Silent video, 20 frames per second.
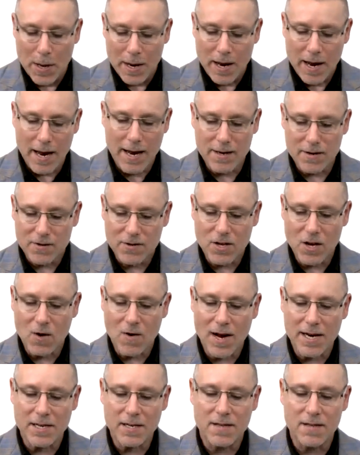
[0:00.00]
And so
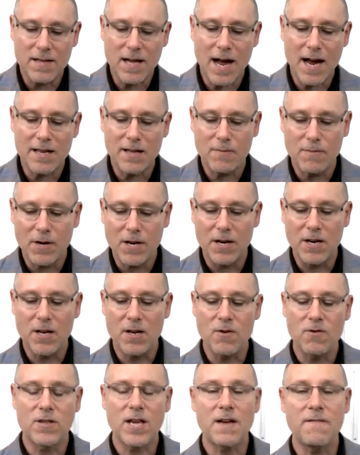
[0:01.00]
I decide that we're going to
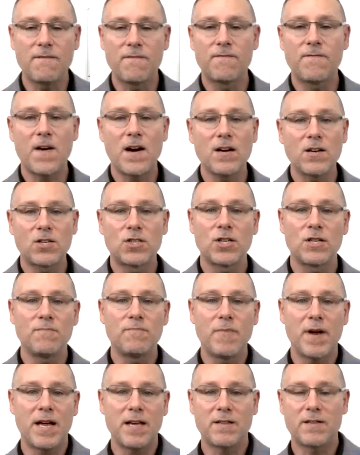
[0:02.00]
use a
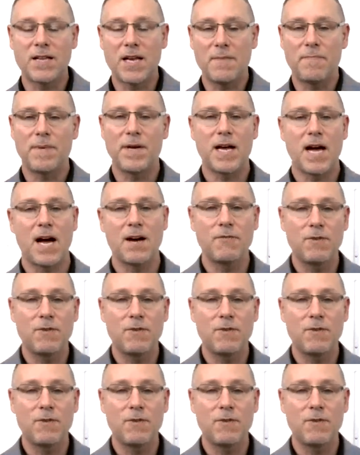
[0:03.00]
function-based API.